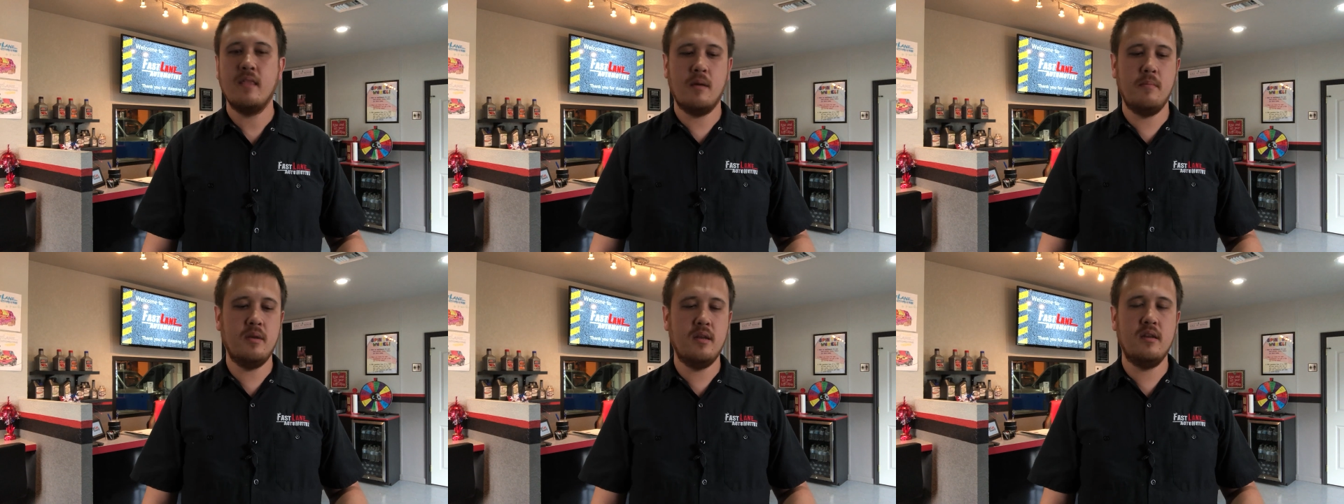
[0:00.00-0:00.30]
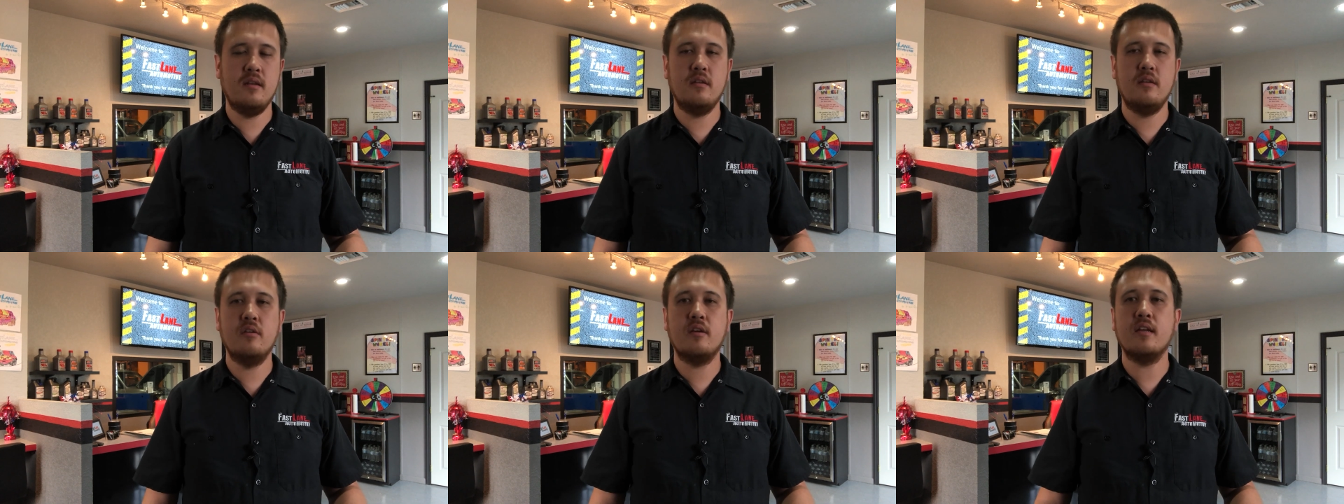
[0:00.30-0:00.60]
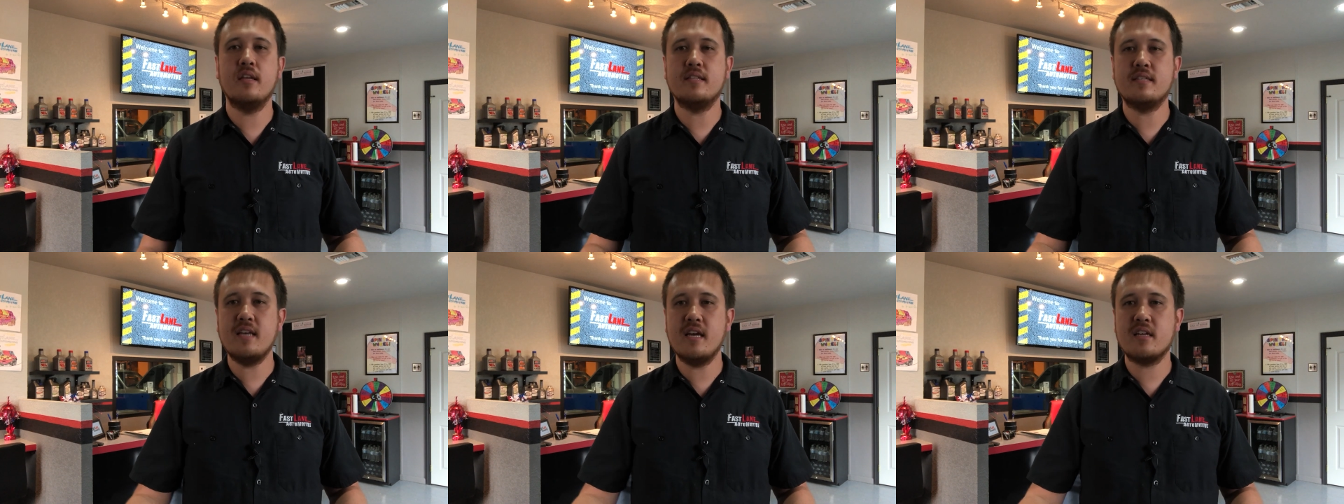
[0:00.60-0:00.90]
I mean, you
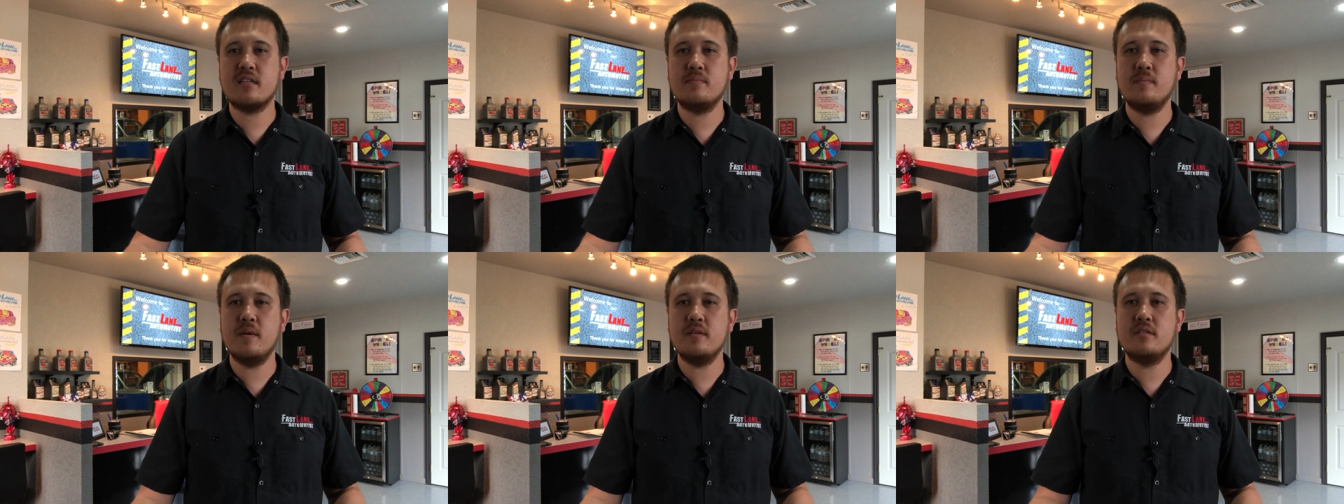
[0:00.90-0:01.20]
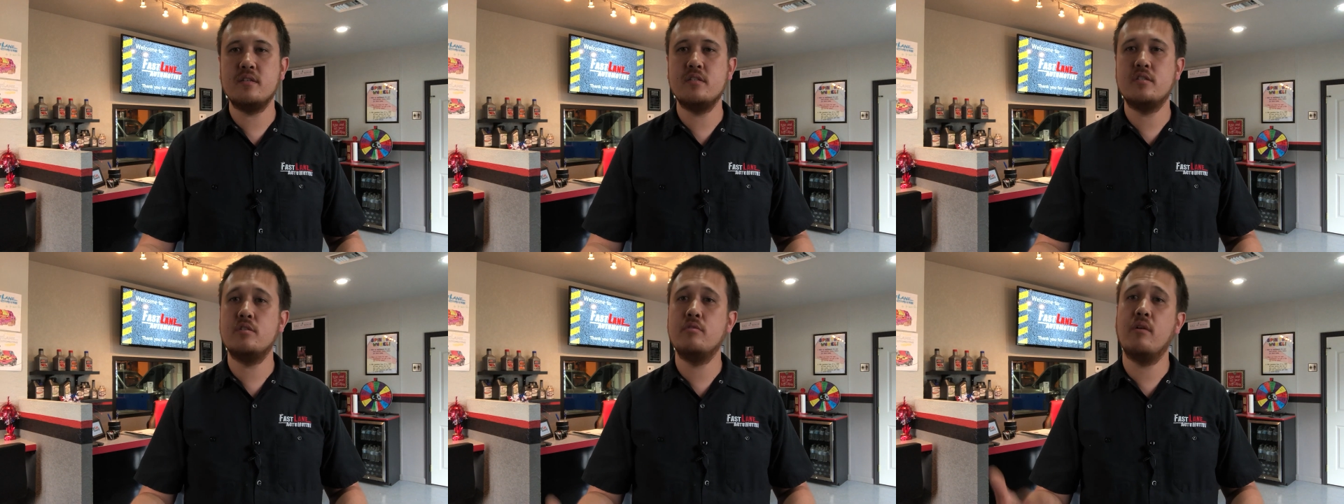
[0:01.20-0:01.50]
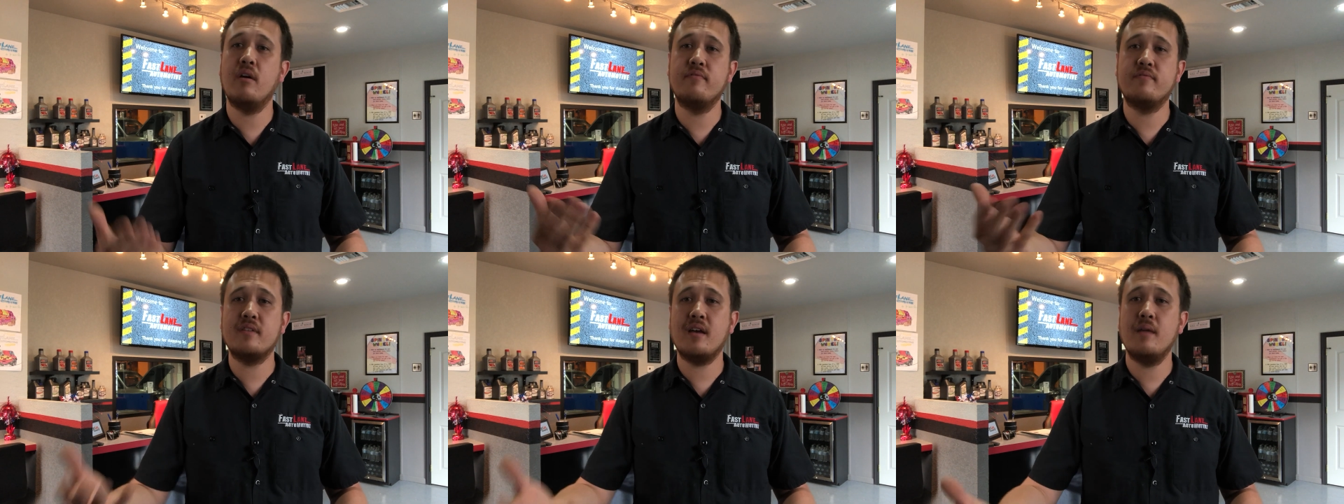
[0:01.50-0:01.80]
get a text message,
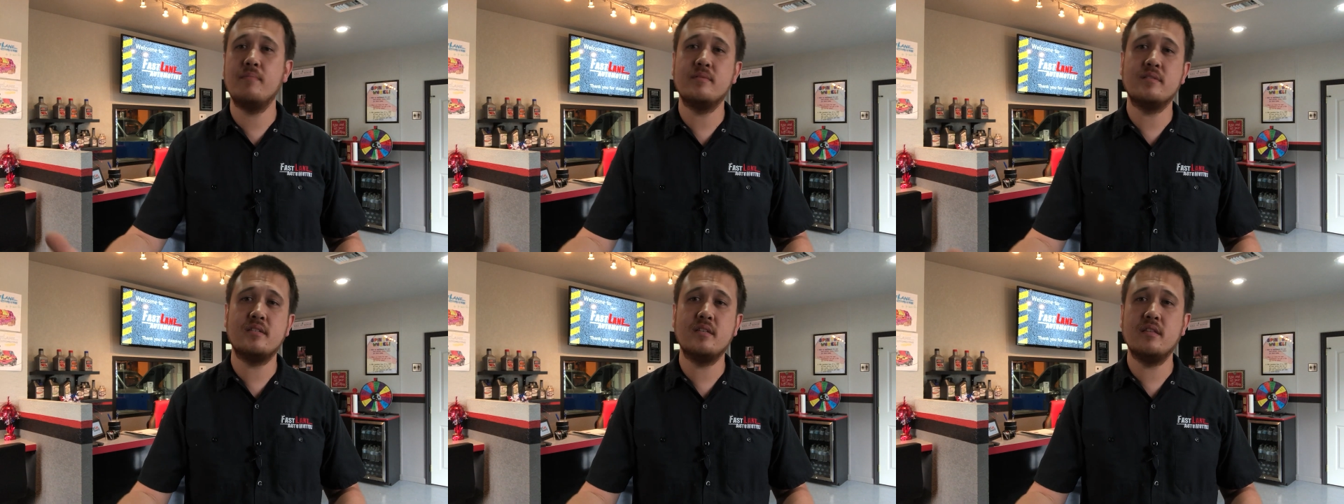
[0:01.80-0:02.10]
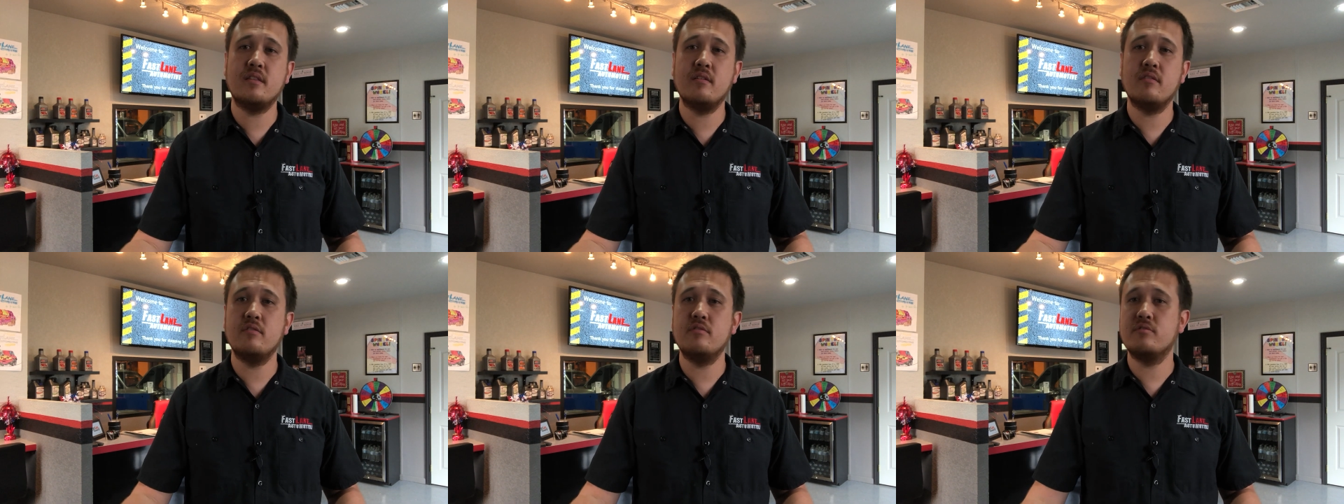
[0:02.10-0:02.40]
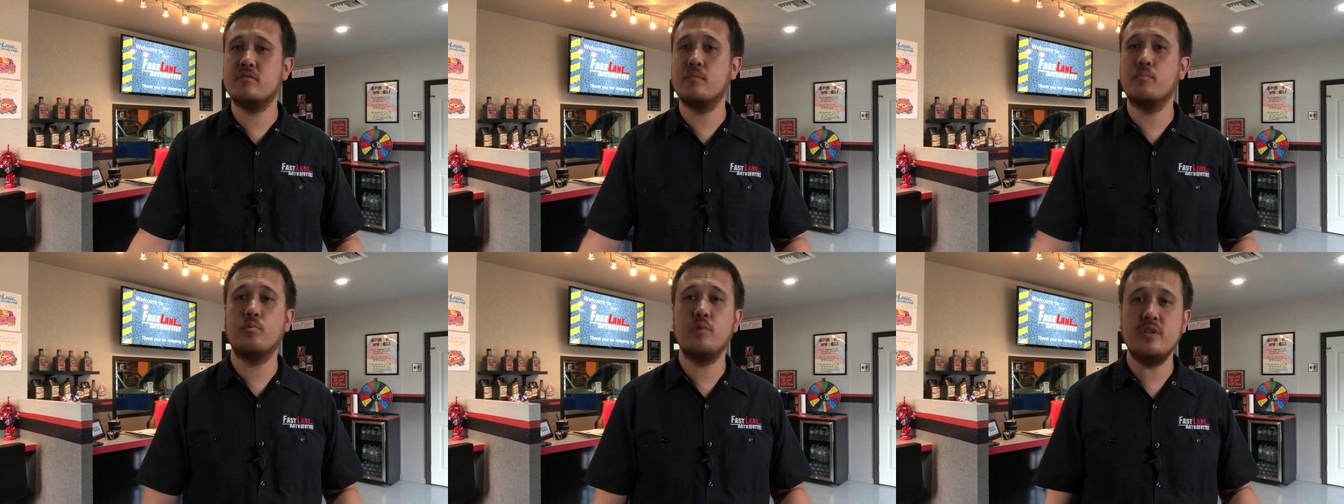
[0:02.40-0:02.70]
you have time to sit there and
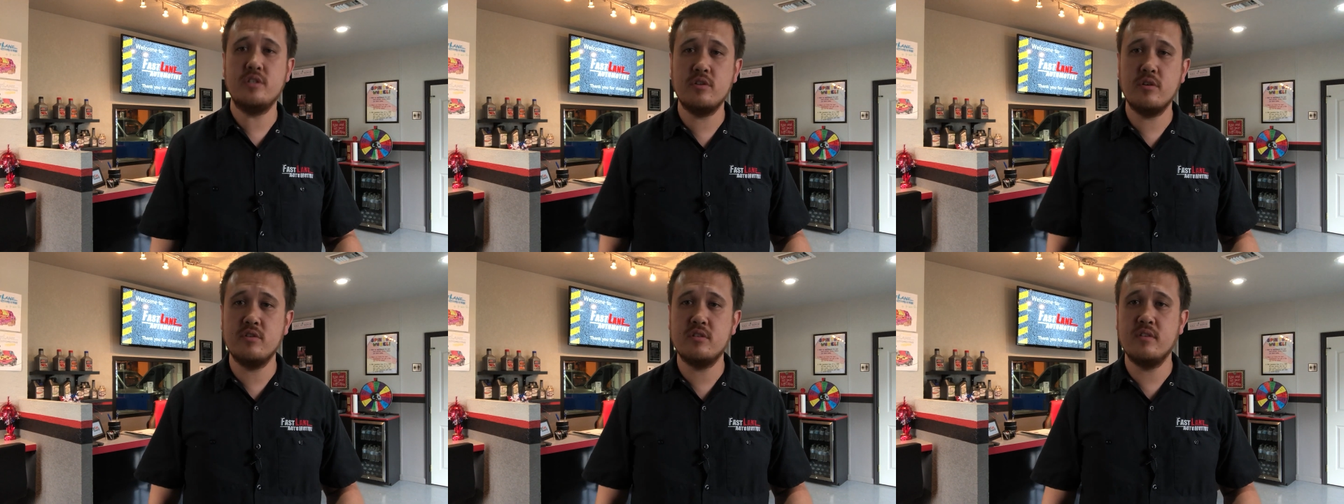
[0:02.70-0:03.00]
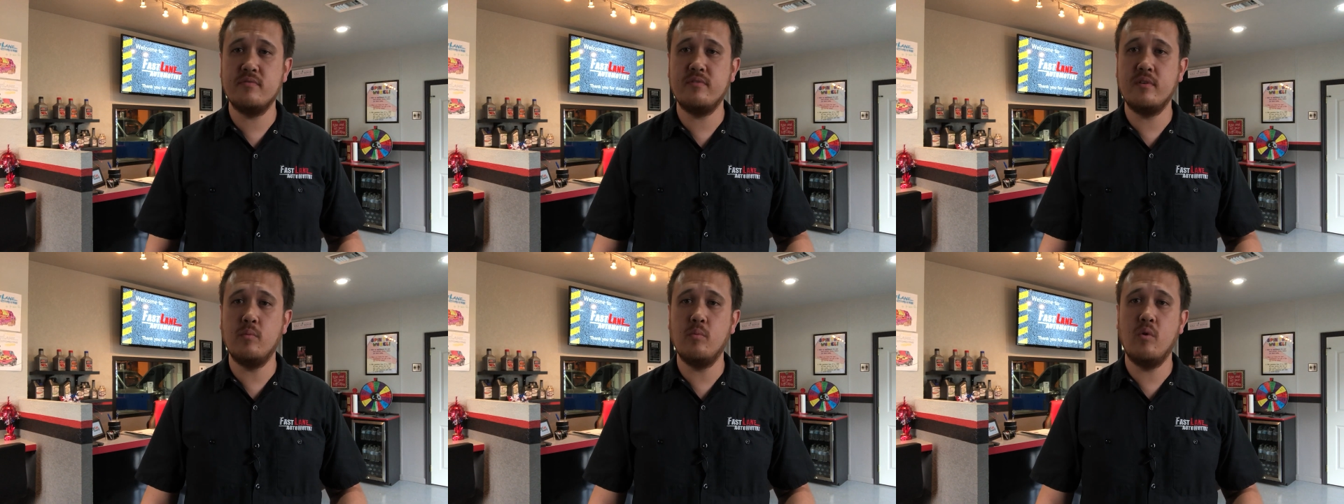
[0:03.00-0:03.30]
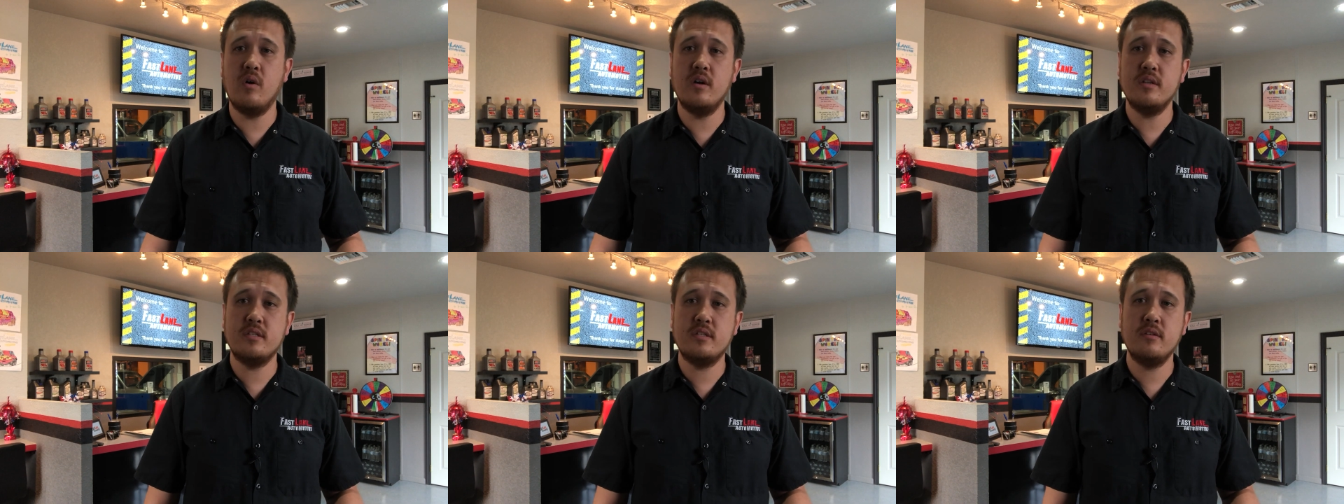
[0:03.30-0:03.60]
do some research if you
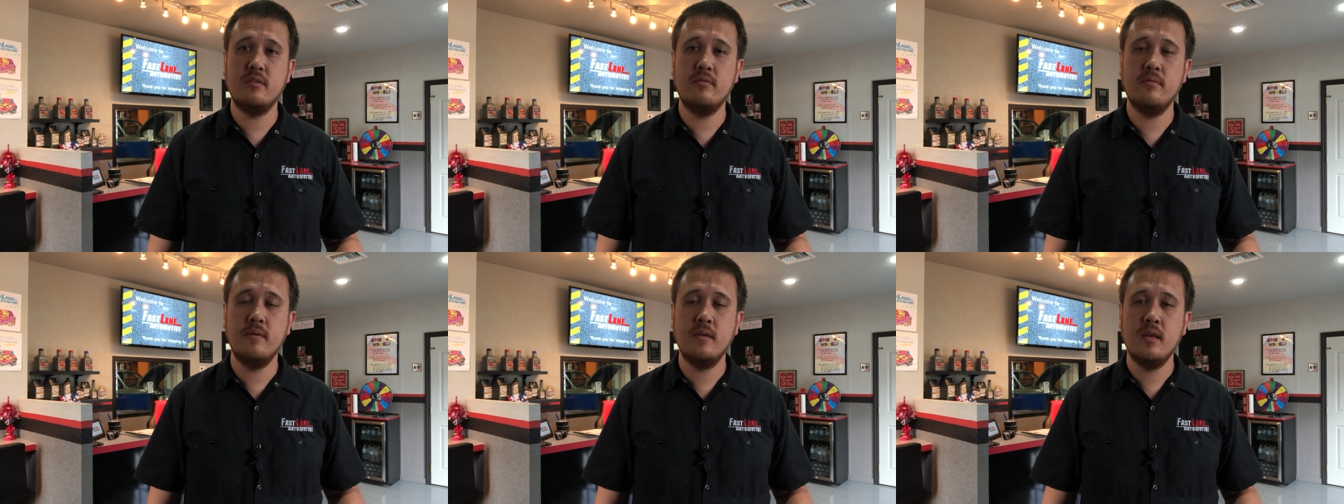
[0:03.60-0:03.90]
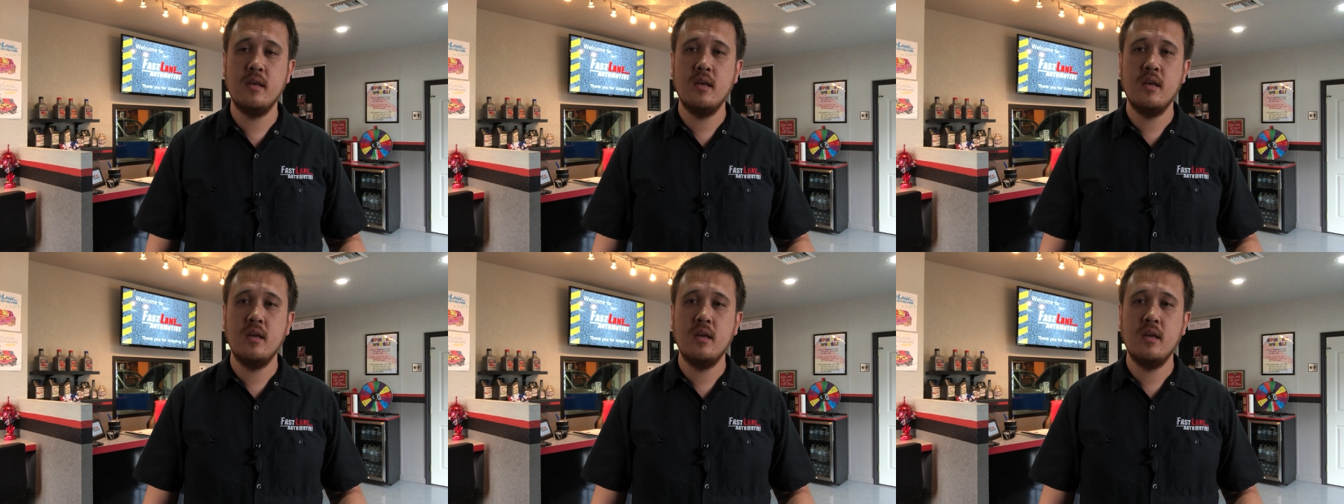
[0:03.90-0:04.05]
want to.